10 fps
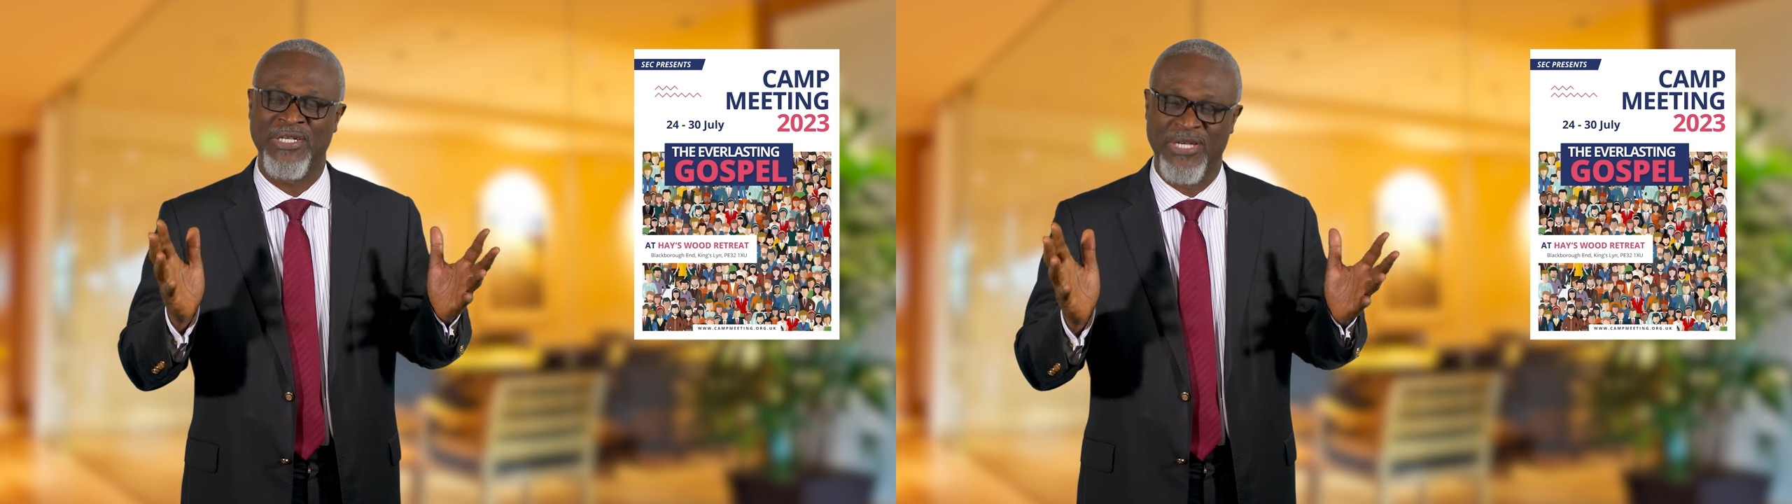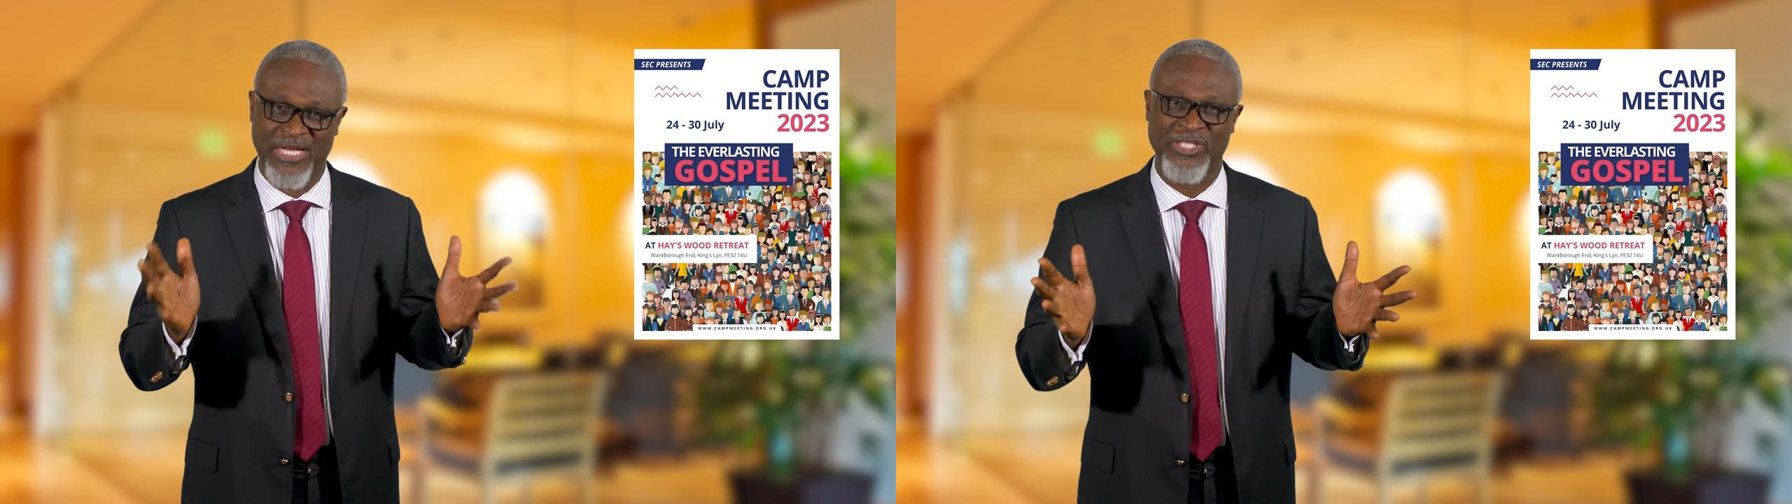
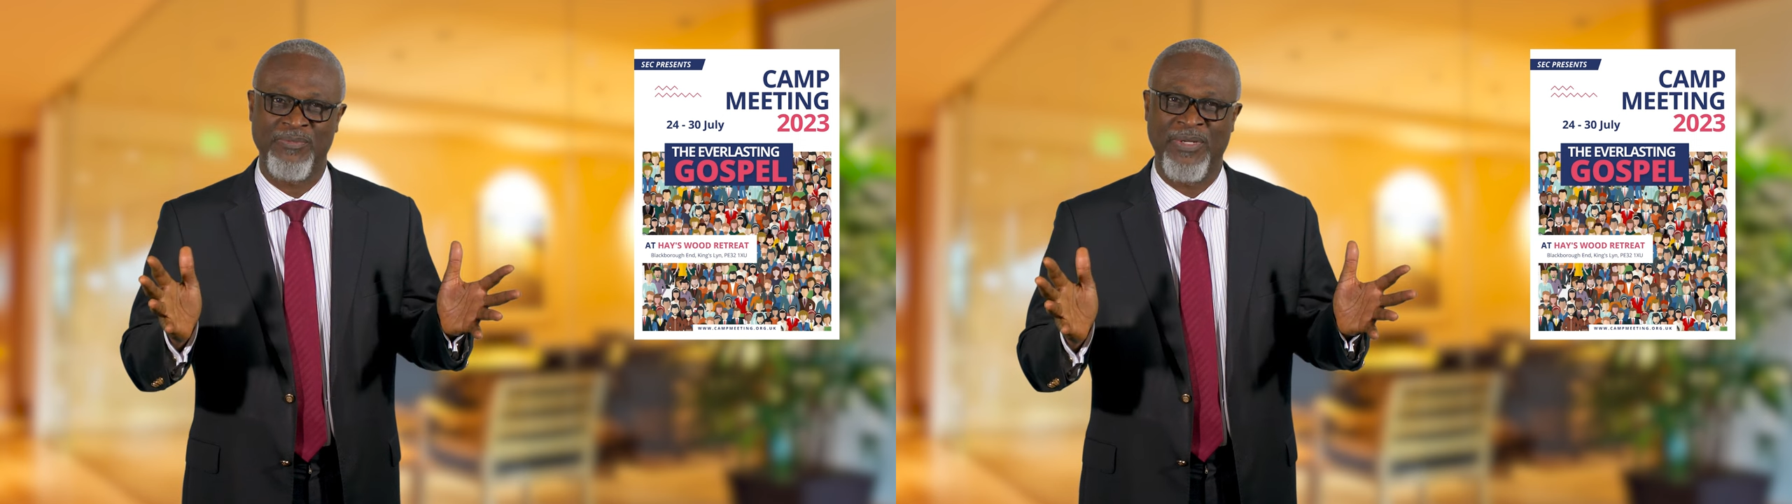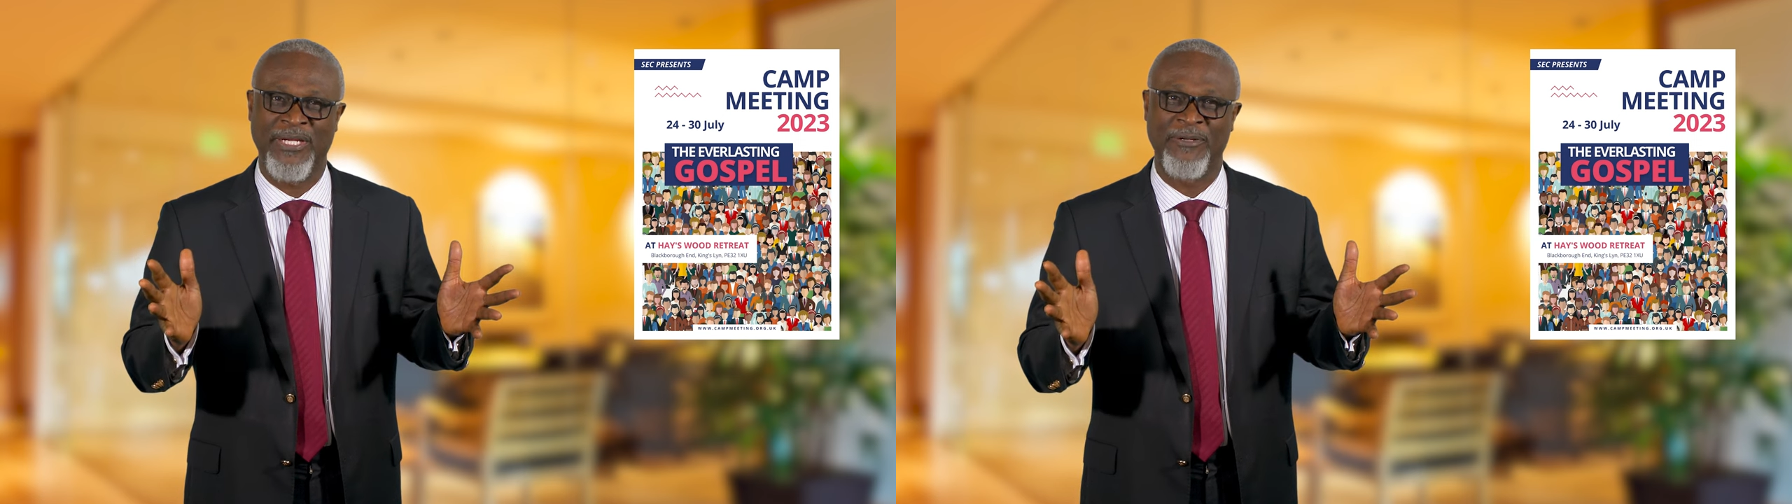
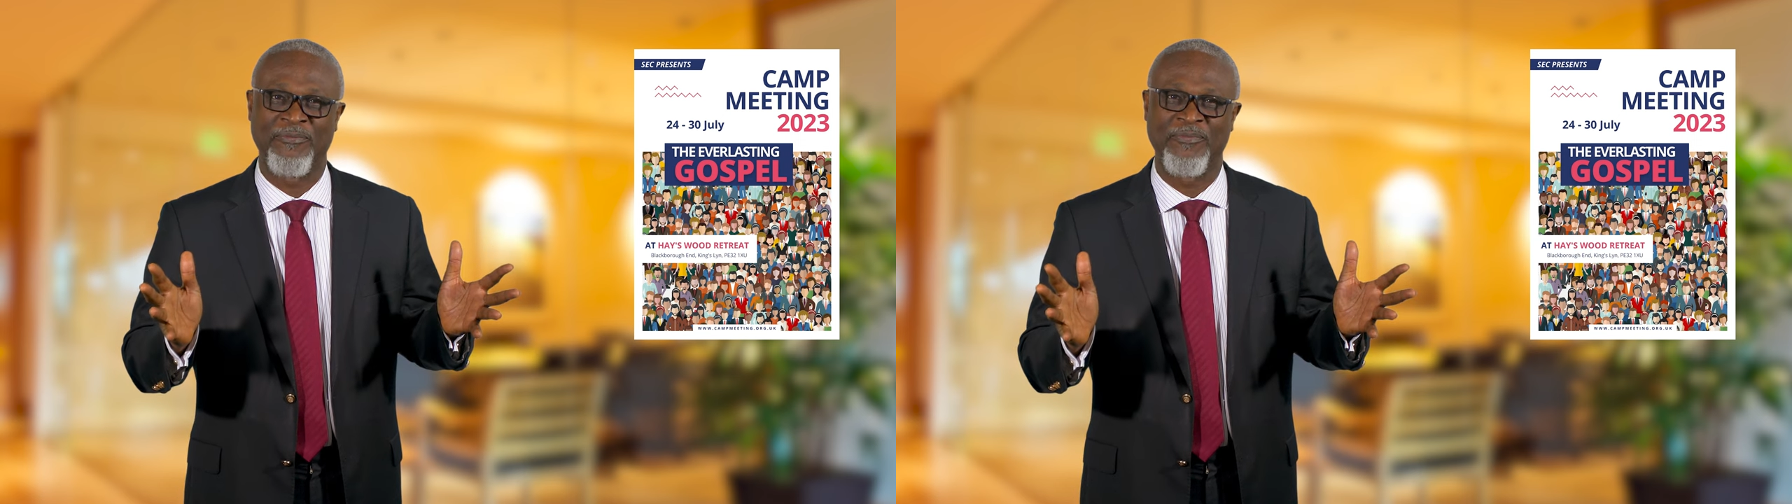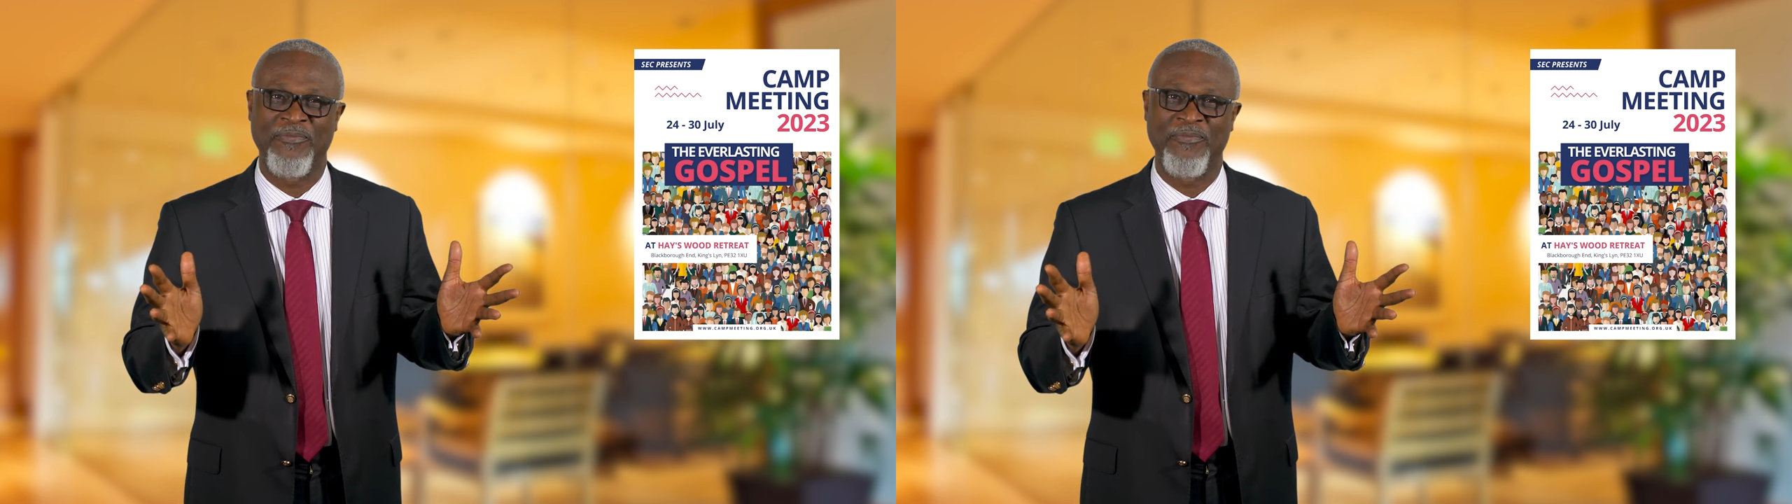gospel.